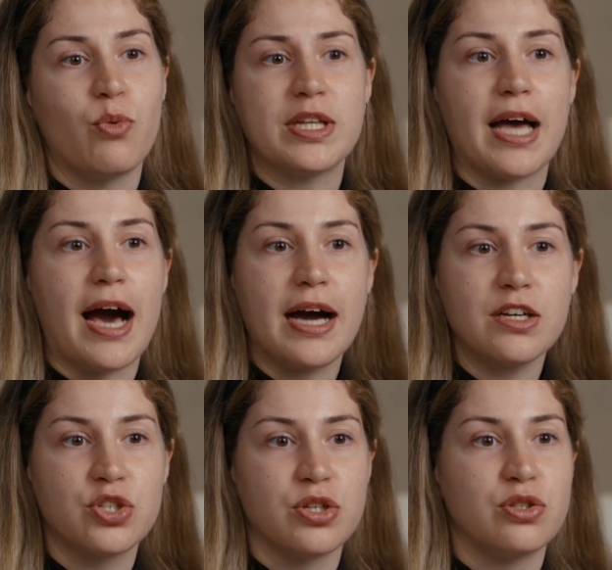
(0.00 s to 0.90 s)
what
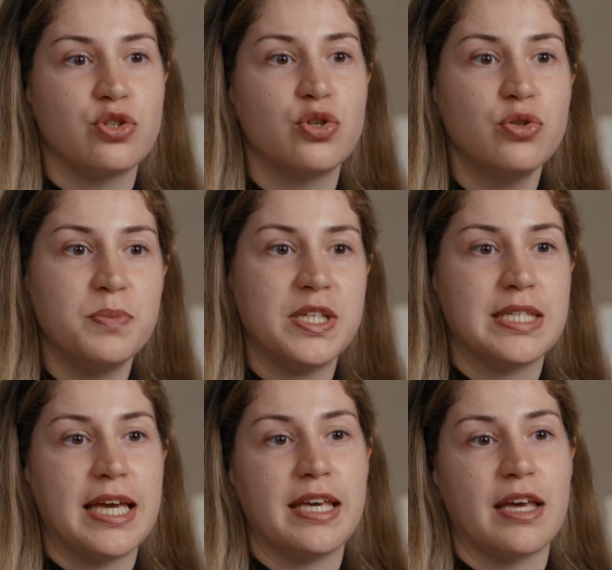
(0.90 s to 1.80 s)
action should be
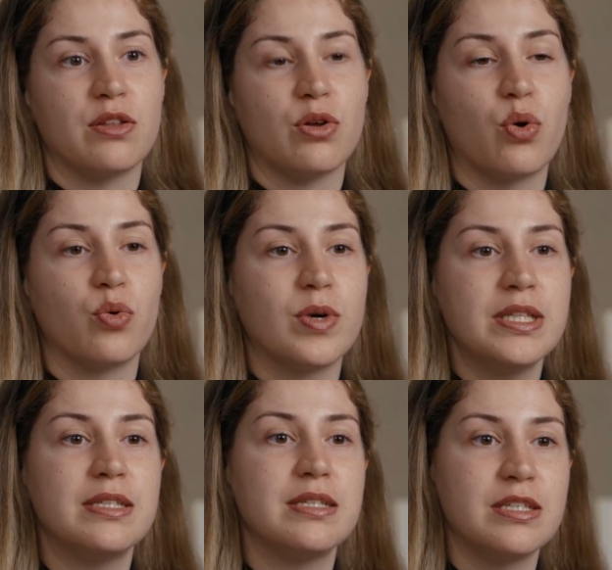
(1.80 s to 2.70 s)
taken or
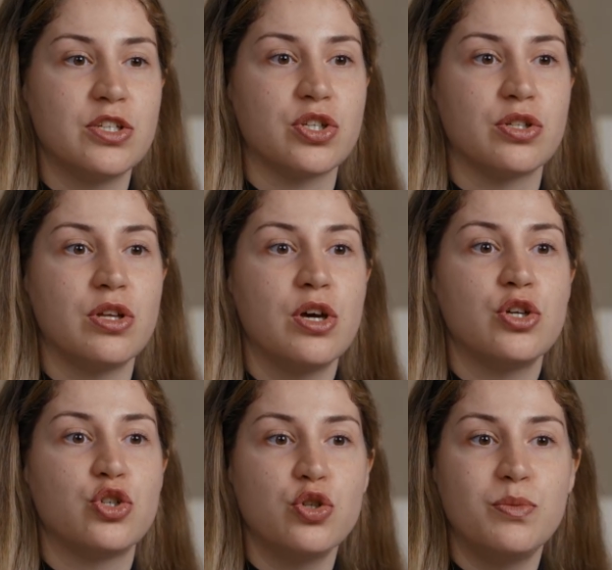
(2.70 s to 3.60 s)
what decision
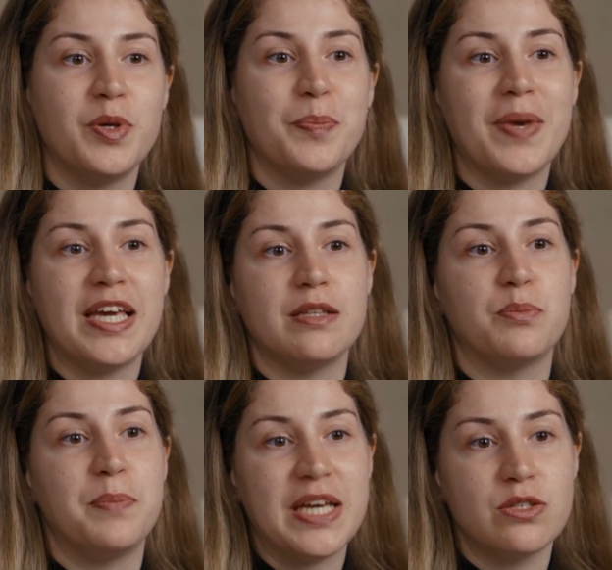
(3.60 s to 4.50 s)
should be made
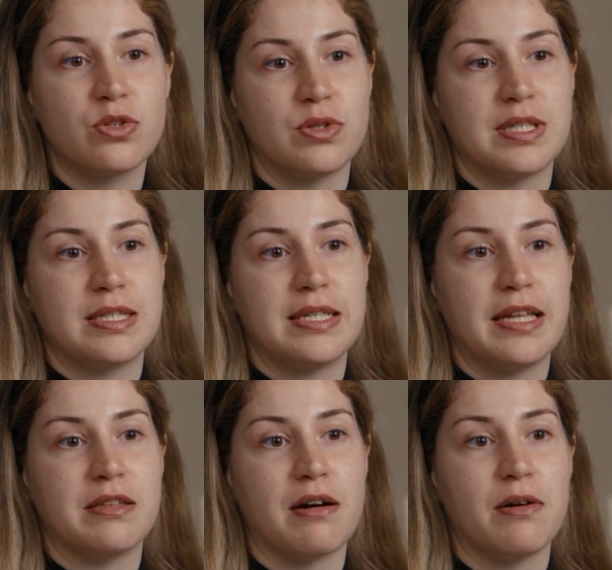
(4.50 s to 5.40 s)
based on this
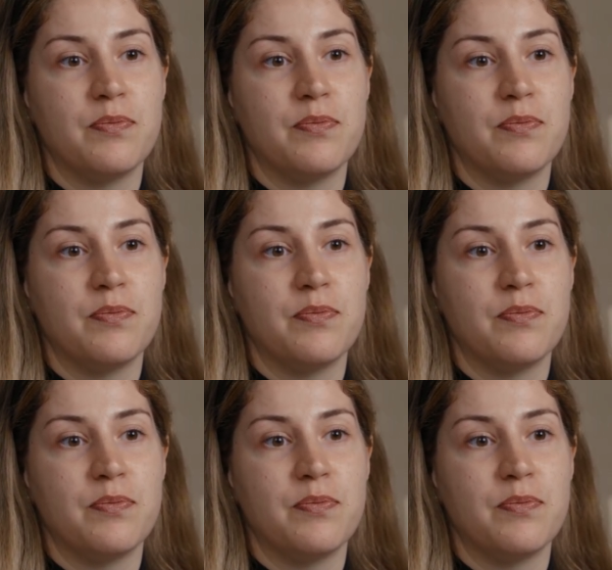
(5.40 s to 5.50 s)
data.